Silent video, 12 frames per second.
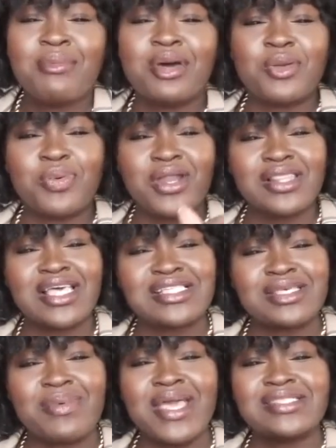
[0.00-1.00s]
I'm gonna put a
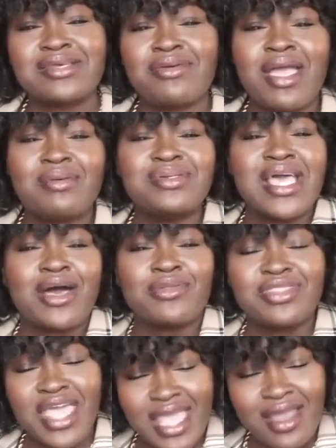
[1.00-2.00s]
link to my Instagram
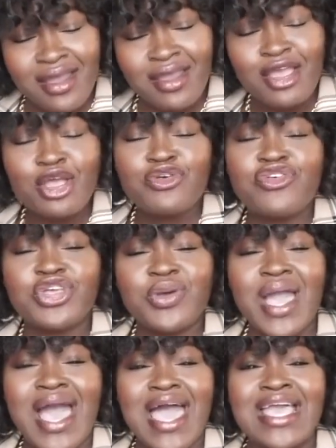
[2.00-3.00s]
down there for
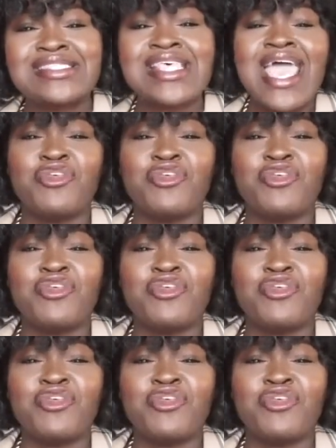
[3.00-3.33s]
you guys.